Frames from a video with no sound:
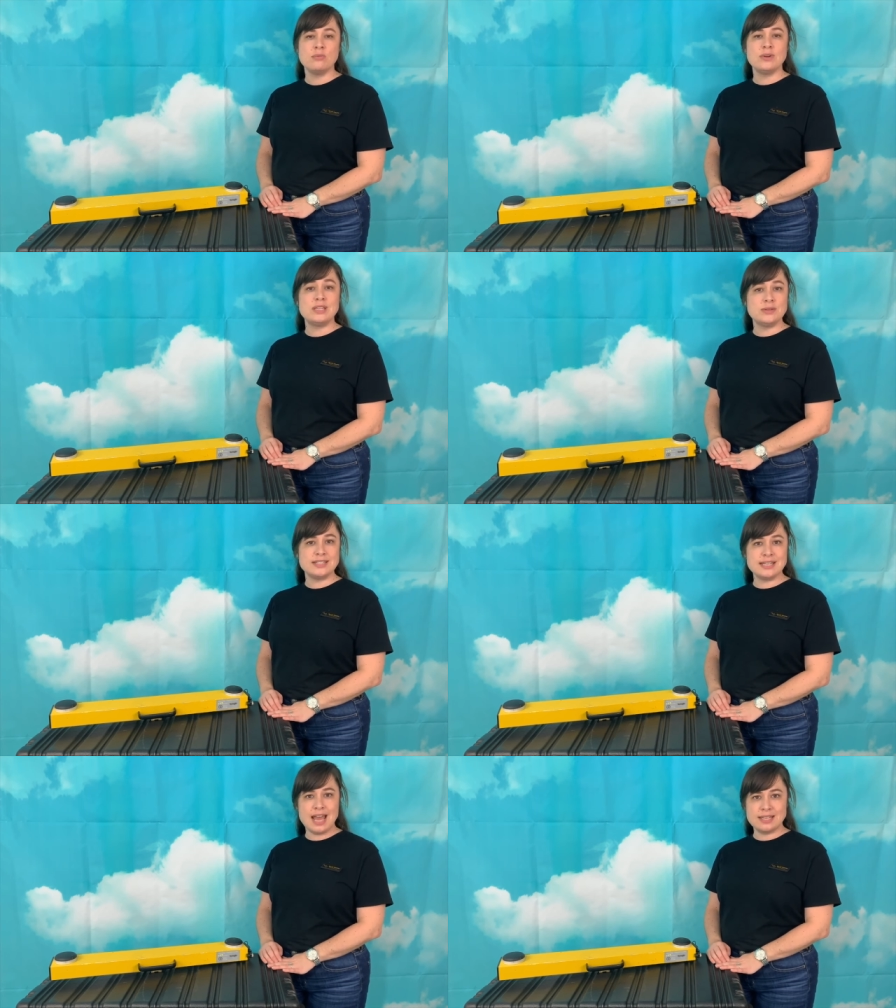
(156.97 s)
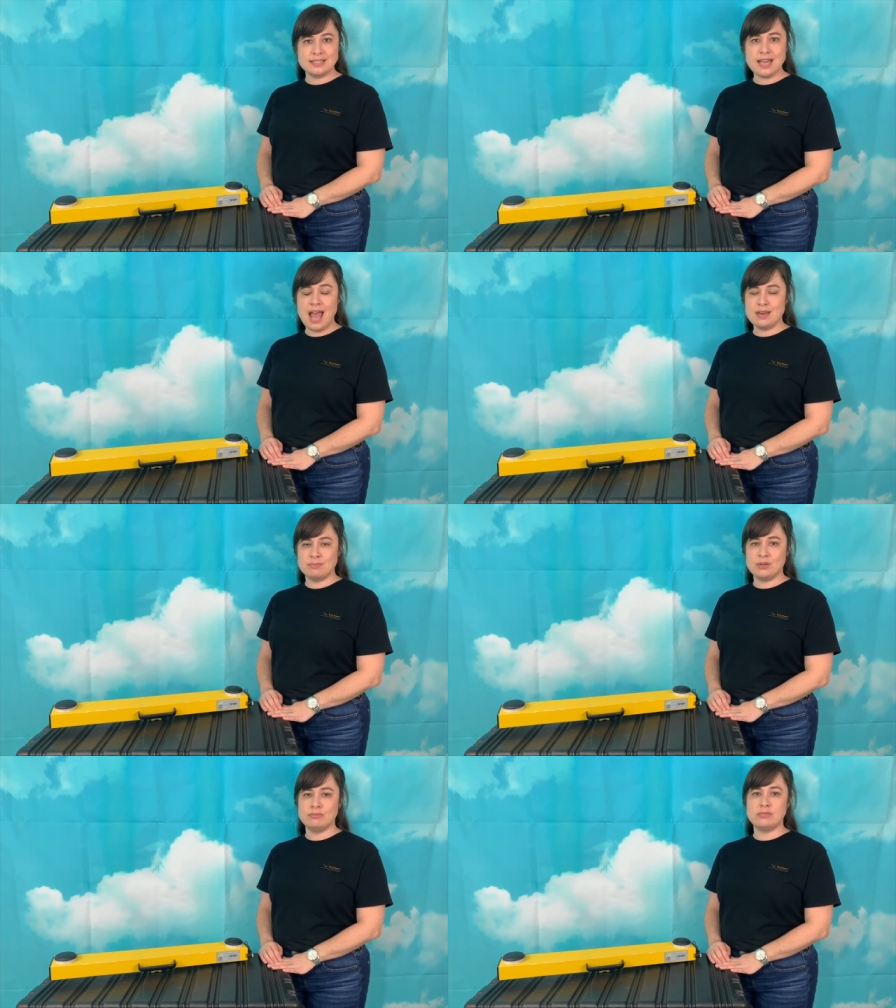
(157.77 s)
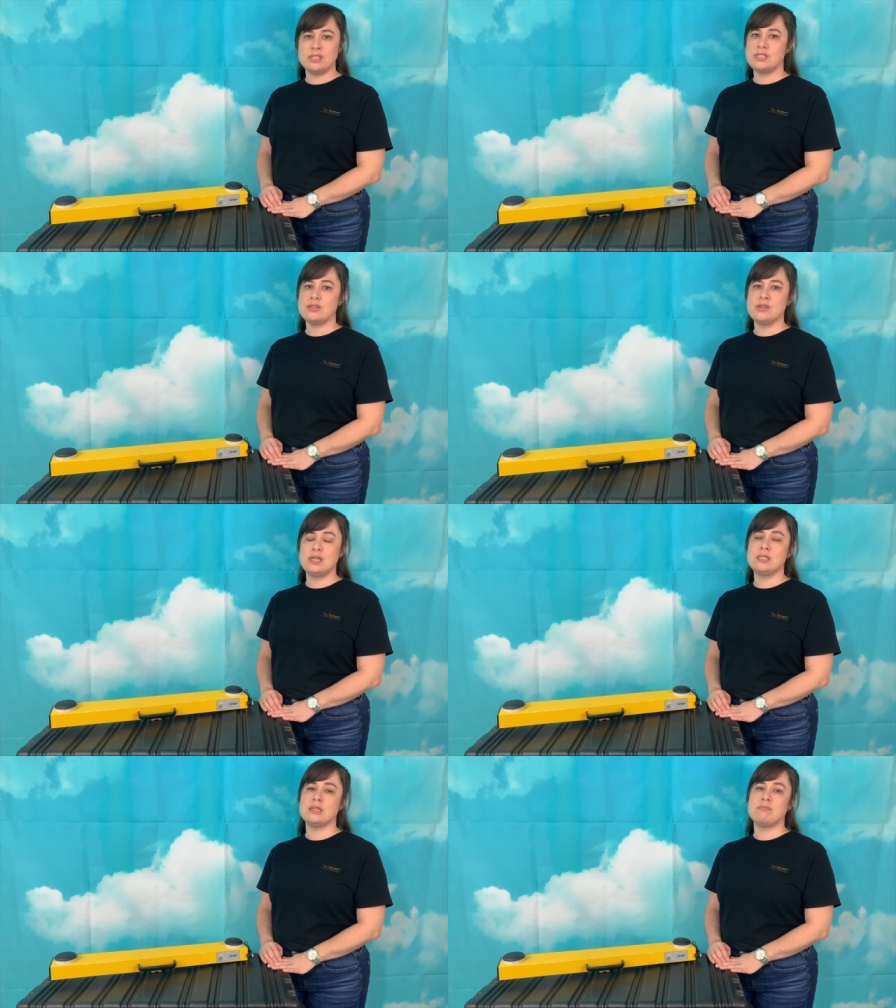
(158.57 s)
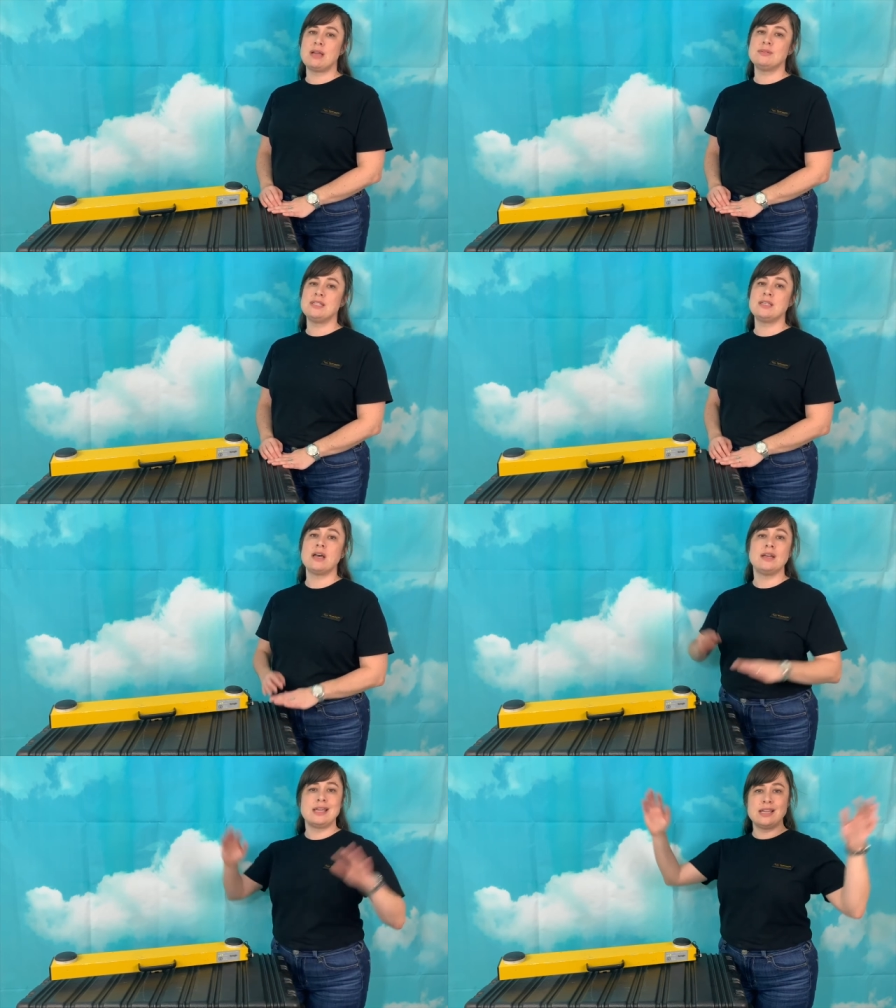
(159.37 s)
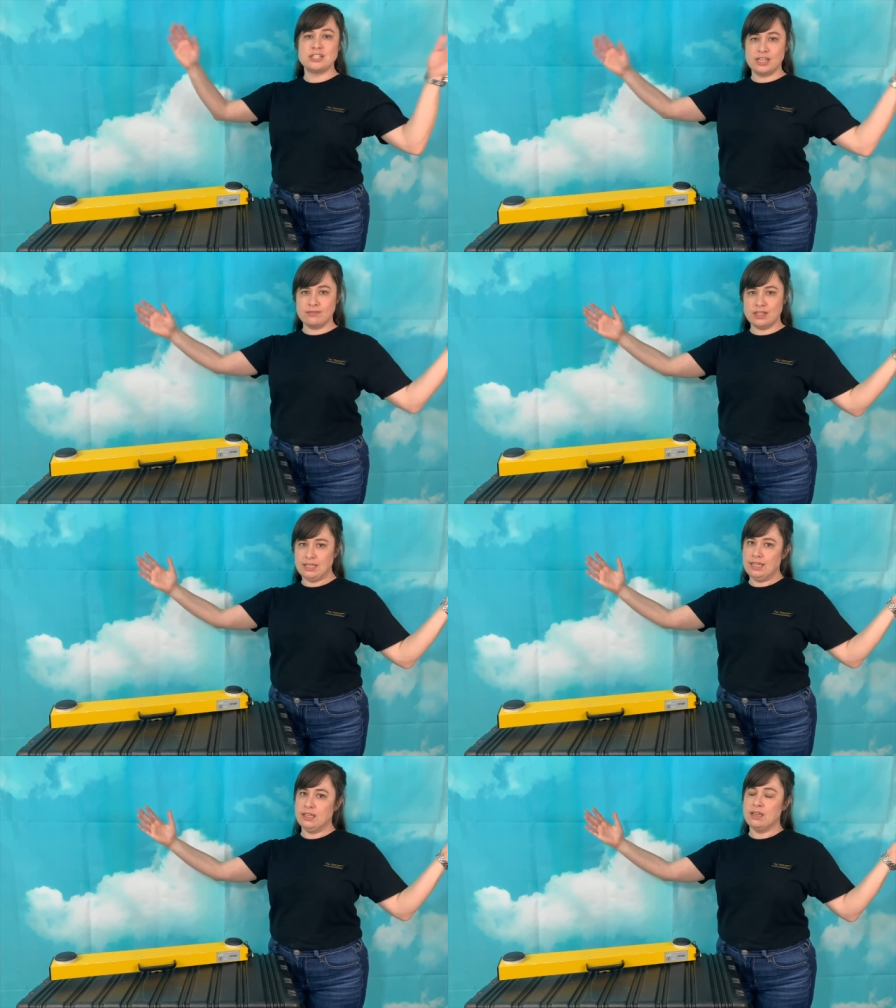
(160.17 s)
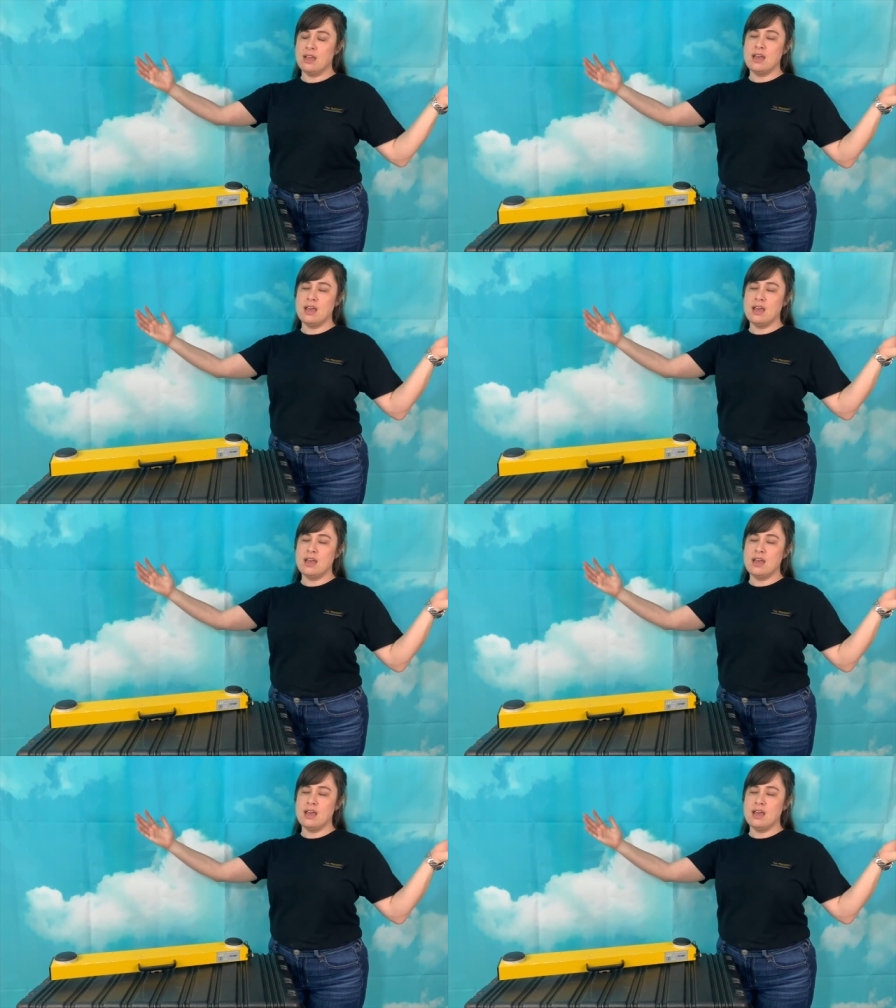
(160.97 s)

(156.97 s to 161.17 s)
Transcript: When used in end-to-end -end mode, the two units are mounted on each end of the link